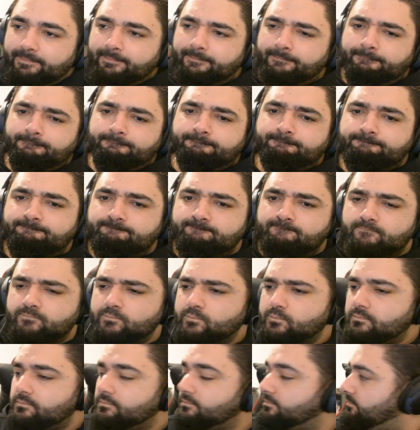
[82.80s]

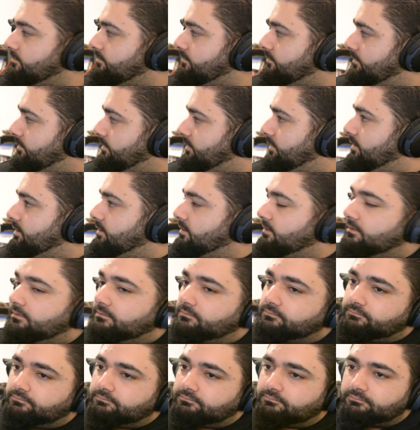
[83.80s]

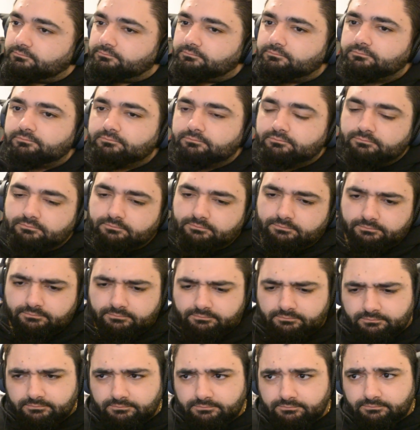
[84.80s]

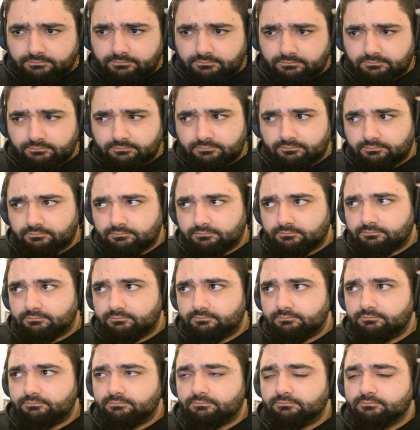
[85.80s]

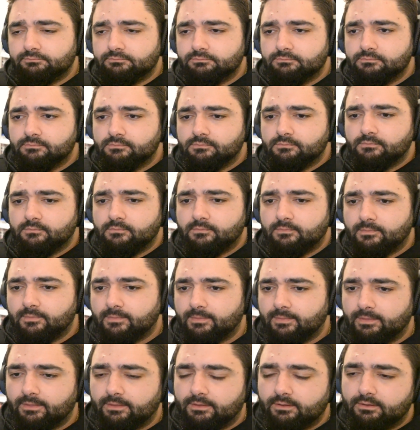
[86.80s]

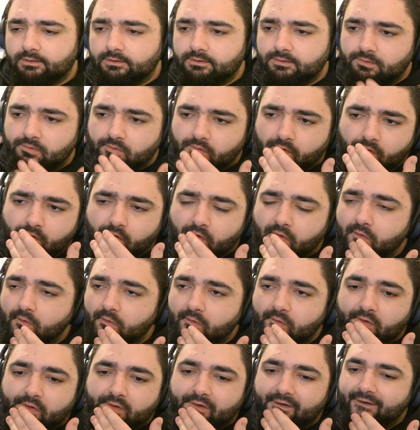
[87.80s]

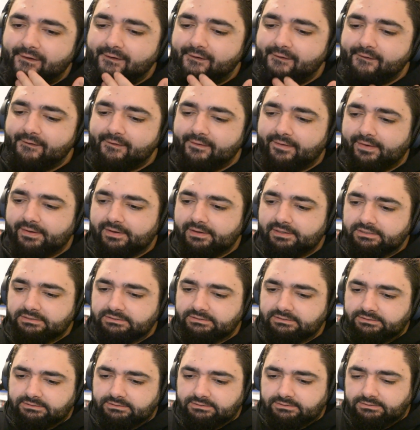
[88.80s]

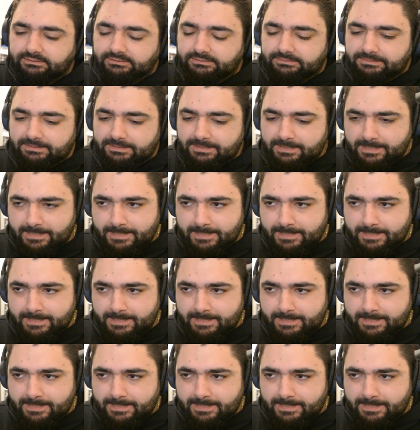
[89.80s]
Nothing is said.